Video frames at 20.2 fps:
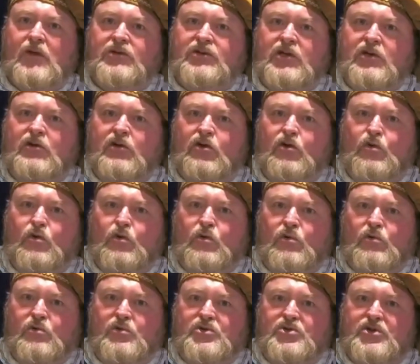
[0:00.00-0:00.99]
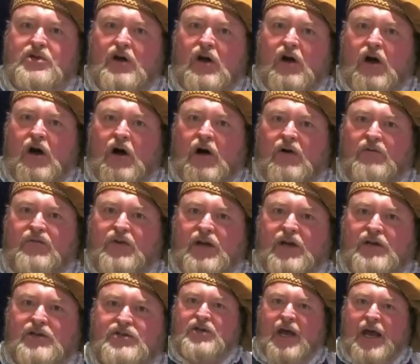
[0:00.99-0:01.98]
did lose of
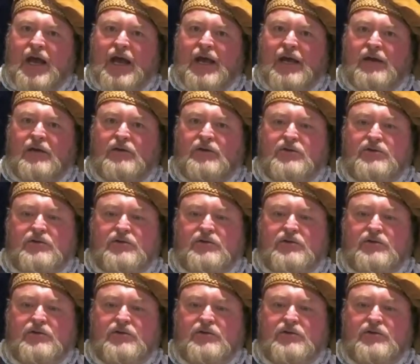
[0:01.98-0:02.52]
his head.